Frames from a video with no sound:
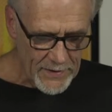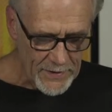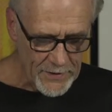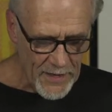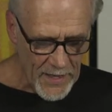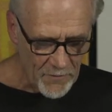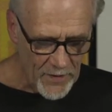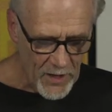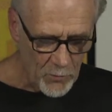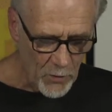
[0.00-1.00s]
In the time
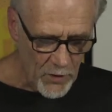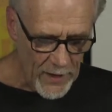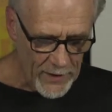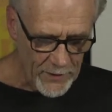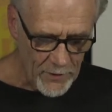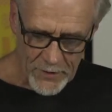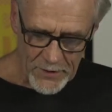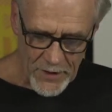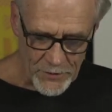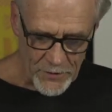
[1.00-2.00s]
available, I can only
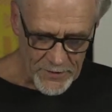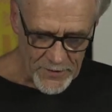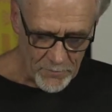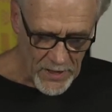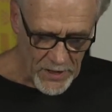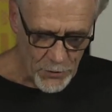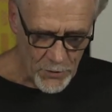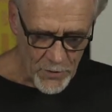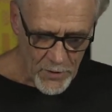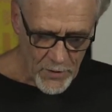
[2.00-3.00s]
touch on some
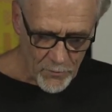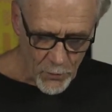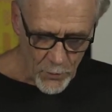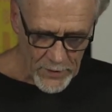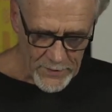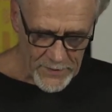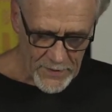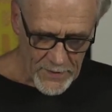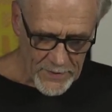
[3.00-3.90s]
major points.